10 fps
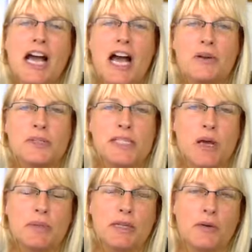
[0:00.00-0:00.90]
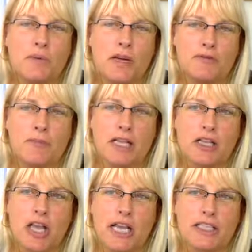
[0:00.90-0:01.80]
I was helping one of my
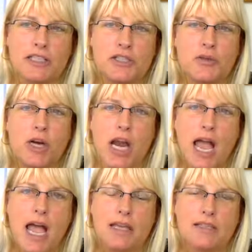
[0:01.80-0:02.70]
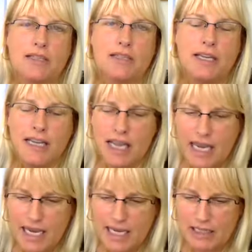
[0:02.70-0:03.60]
clients do her ads,
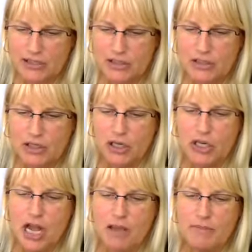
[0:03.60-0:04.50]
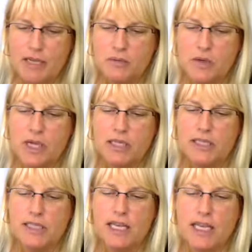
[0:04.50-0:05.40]
and her comment
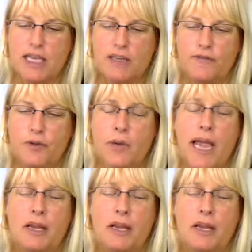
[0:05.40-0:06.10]
was, if you